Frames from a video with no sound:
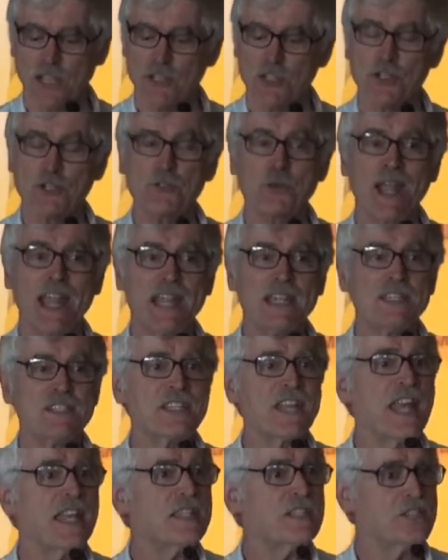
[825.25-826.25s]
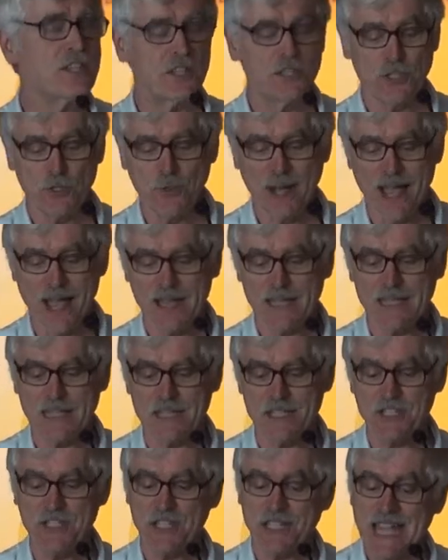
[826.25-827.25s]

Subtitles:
To transcend the dualities,